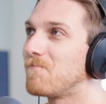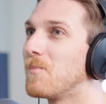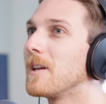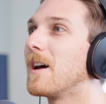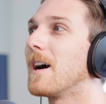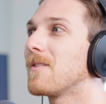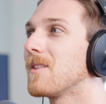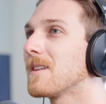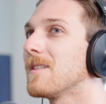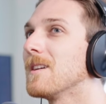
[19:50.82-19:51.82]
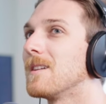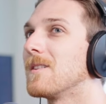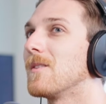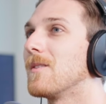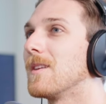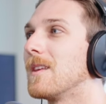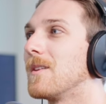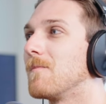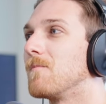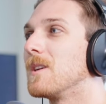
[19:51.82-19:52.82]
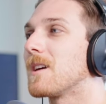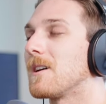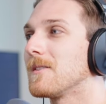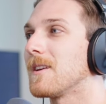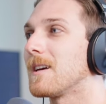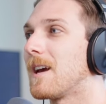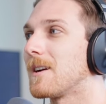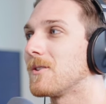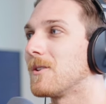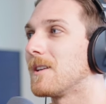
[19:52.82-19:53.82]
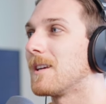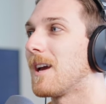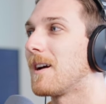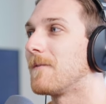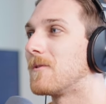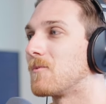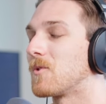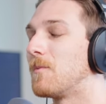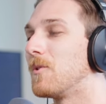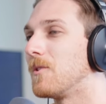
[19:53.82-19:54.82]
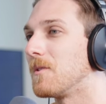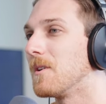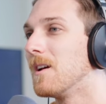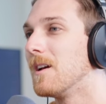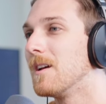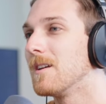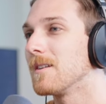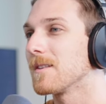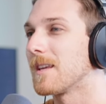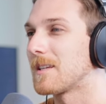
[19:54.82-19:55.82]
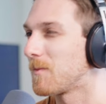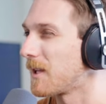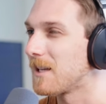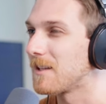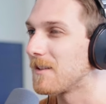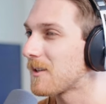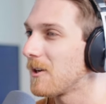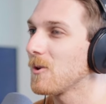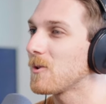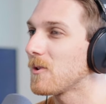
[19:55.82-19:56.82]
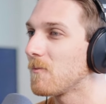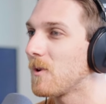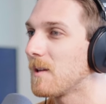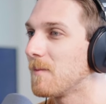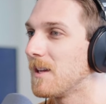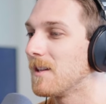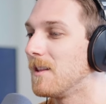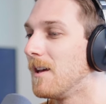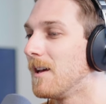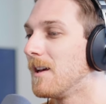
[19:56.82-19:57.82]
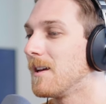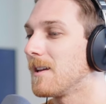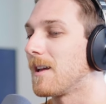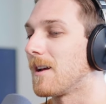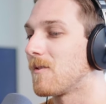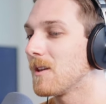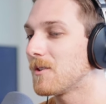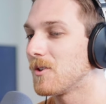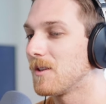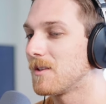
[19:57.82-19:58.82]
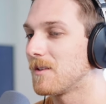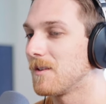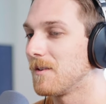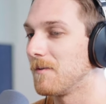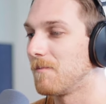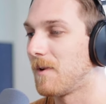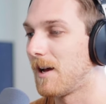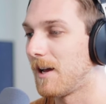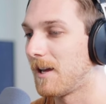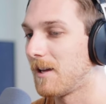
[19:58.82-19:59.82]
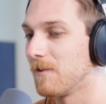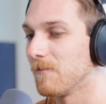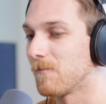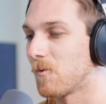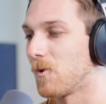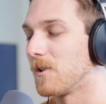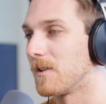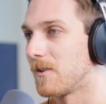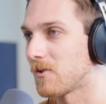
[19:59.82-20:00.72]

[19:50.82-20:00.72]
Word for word: But I think that because I actually have some trouble explaining this character and what I mean, I think just my role in the